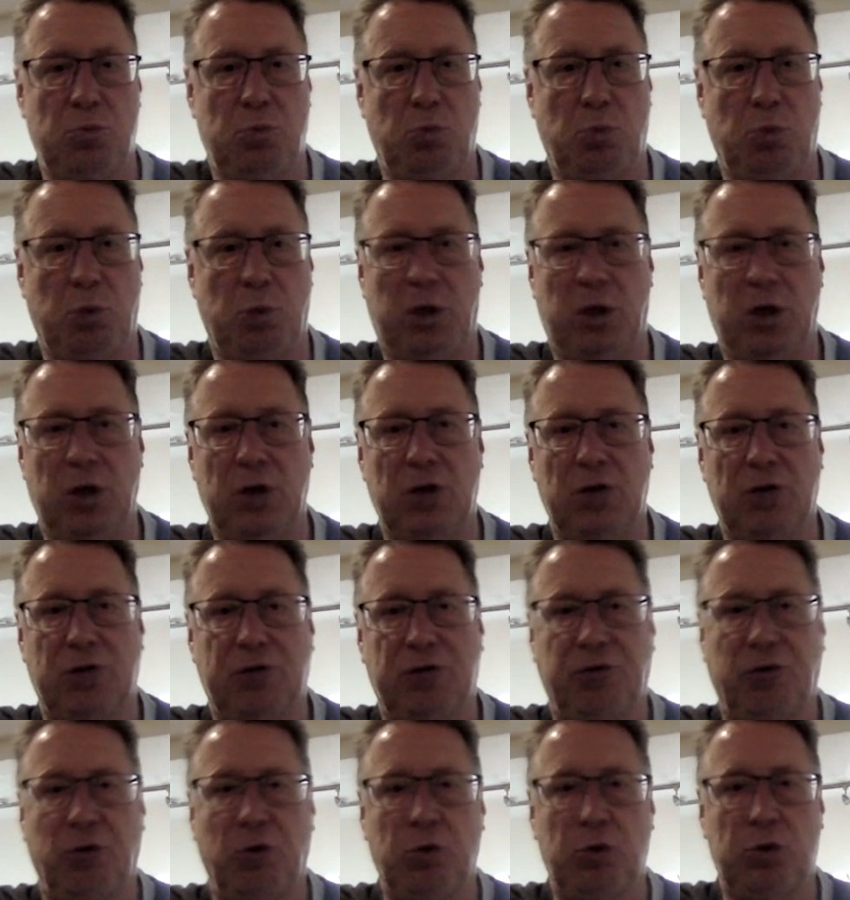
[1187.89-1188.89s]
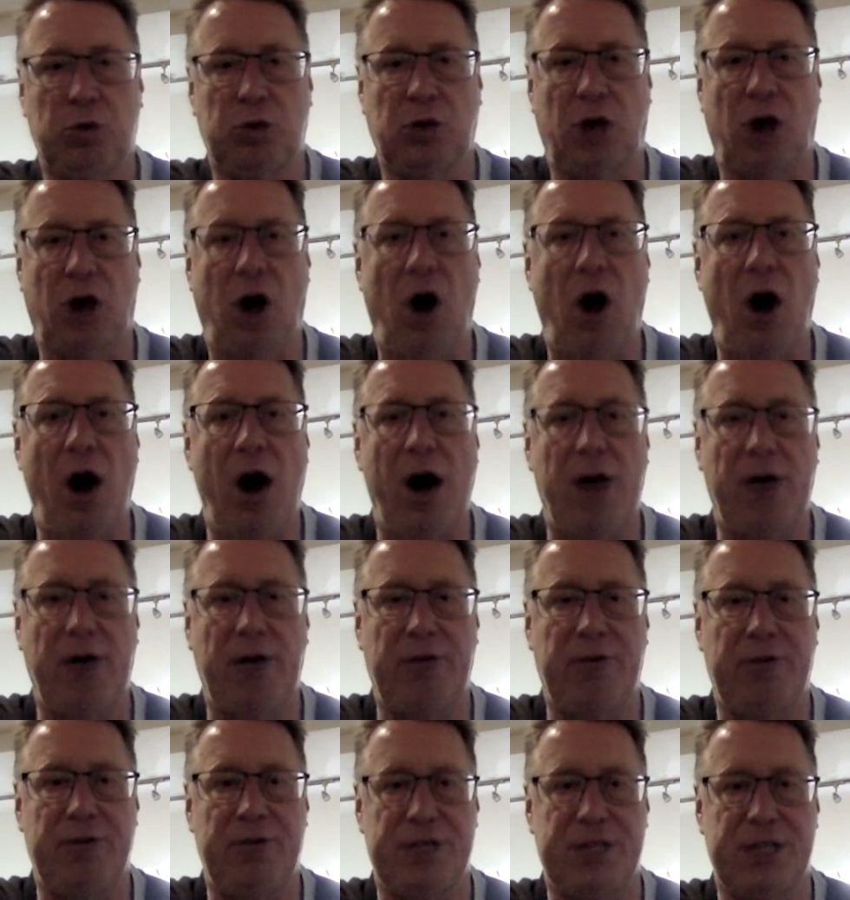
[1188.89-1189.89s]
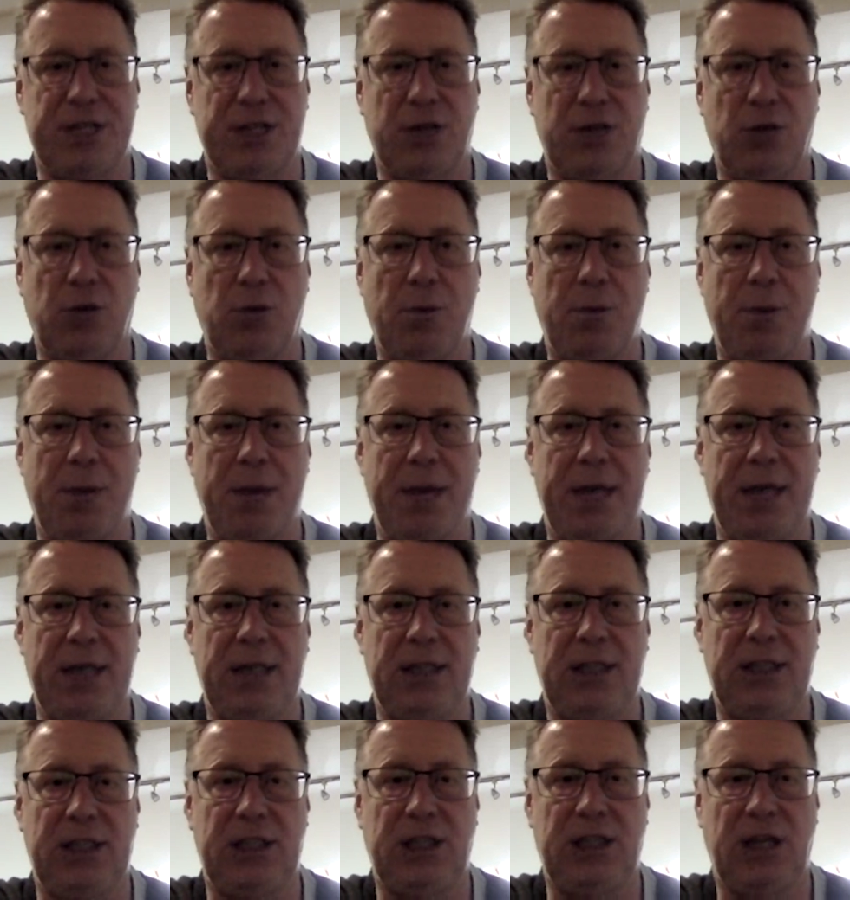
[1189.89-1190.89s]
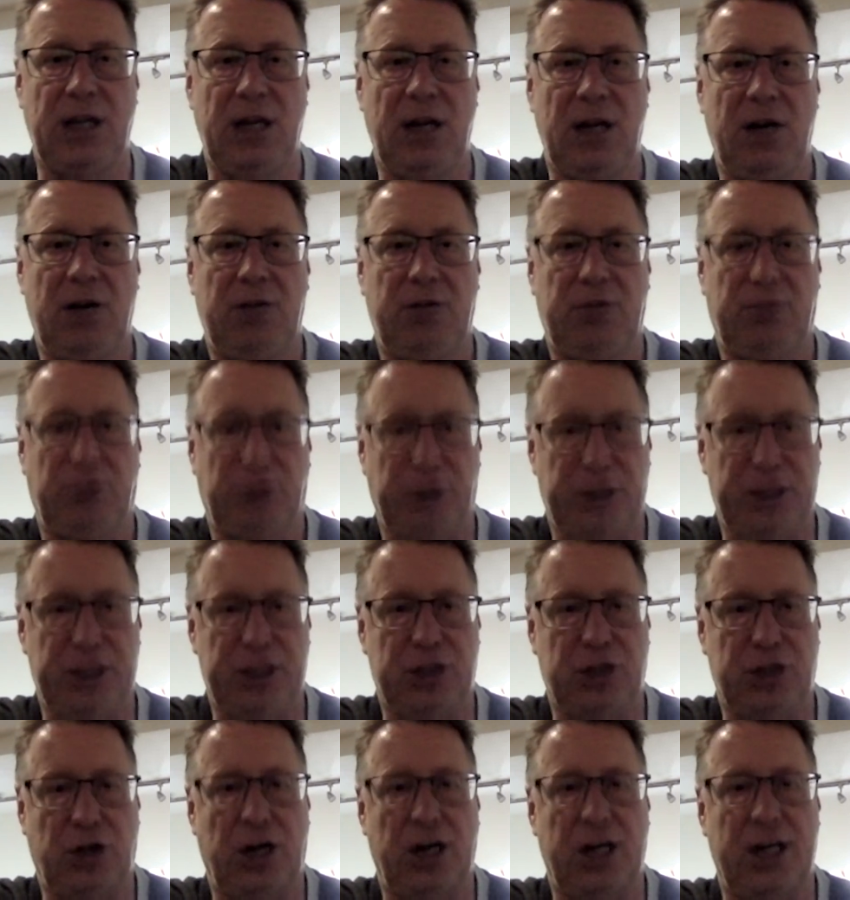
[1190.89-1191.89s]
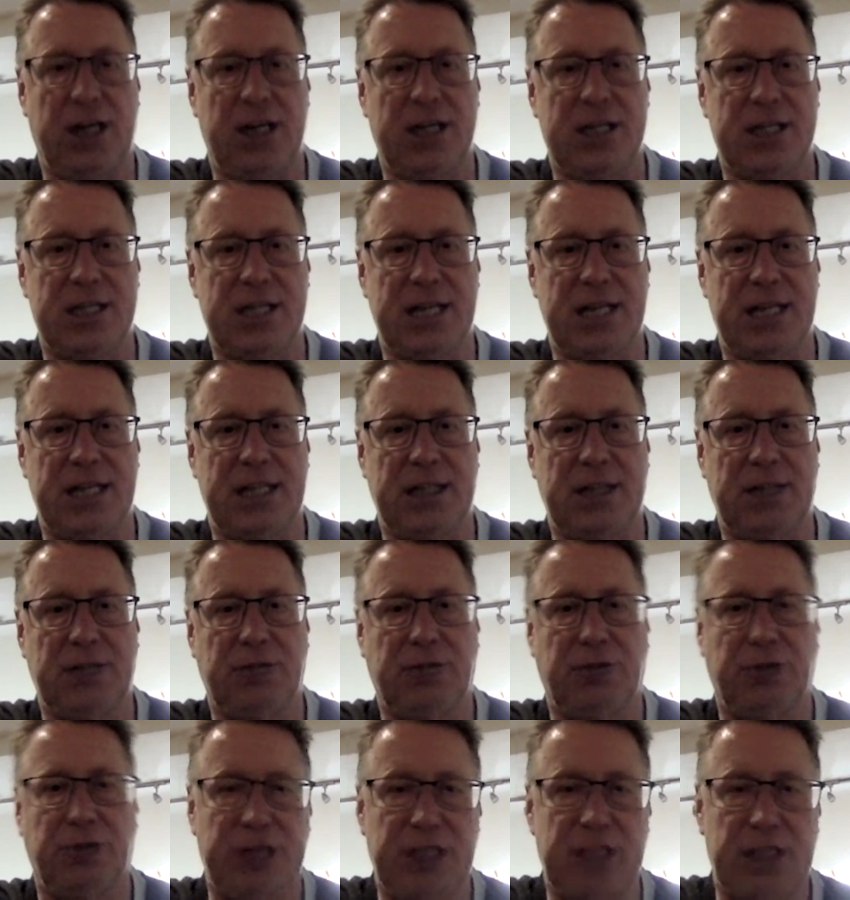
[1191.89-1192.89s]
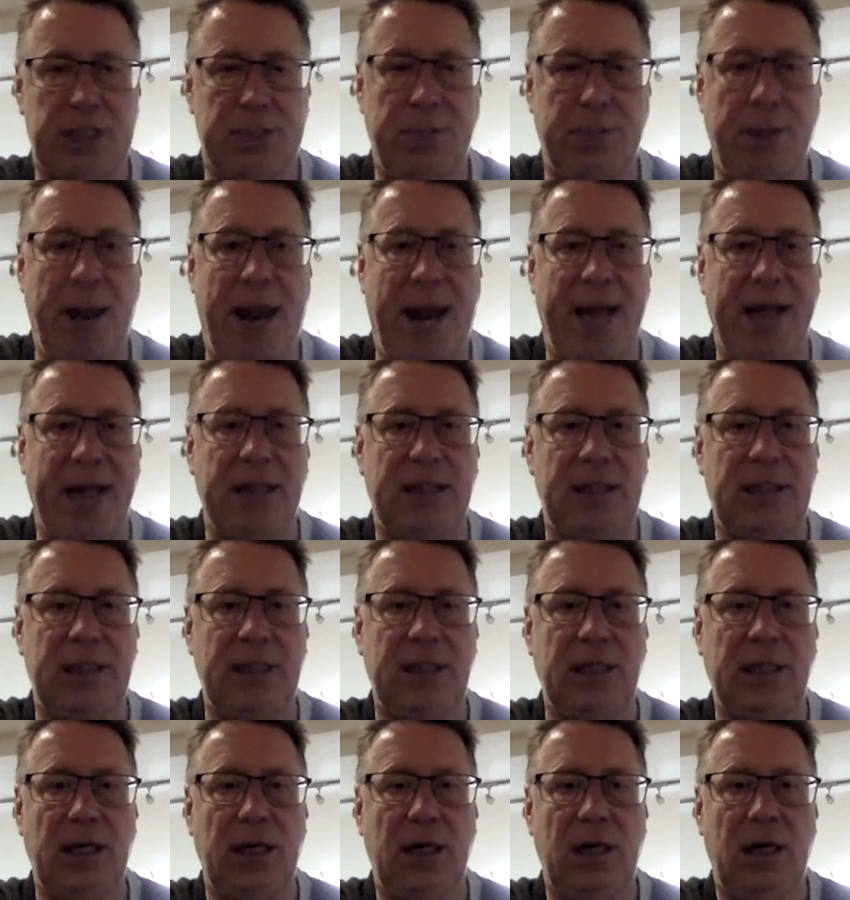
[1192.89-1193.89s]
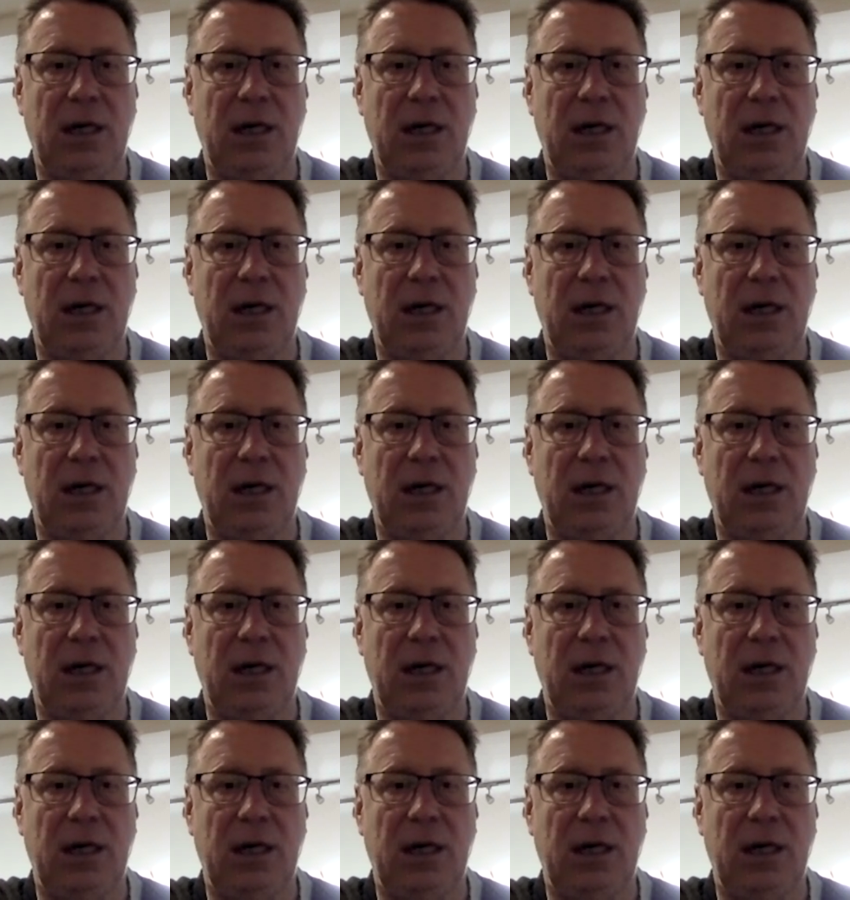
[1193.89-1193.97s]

we couldn't afford to hire every single pitch for each training session, for each match.